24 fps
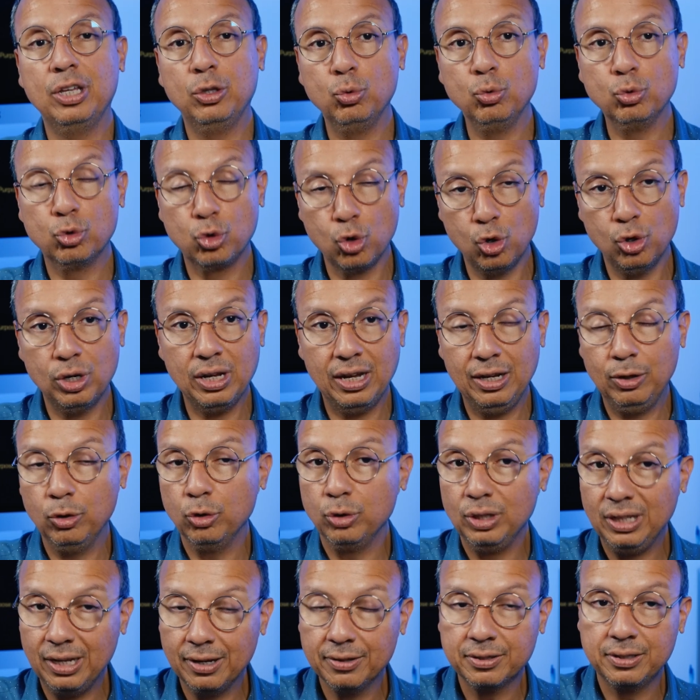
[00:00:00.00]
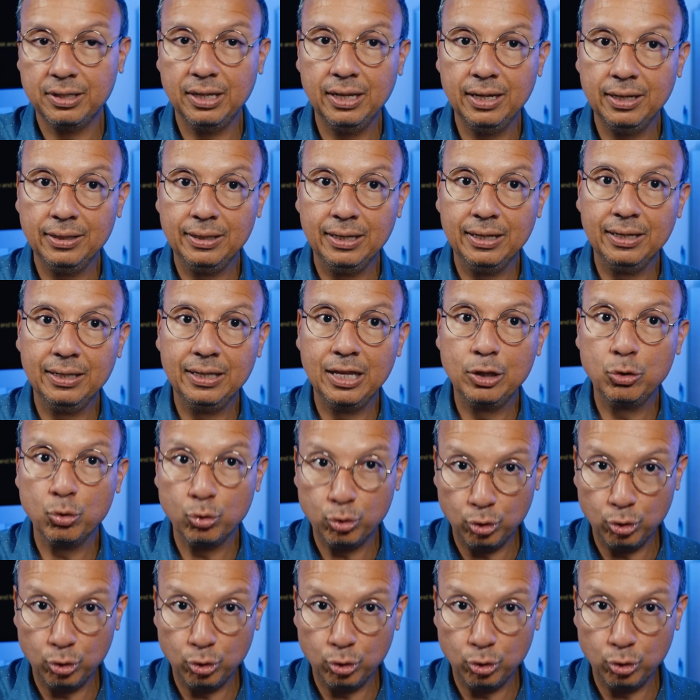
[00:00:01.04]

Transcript: from the dealers in your city?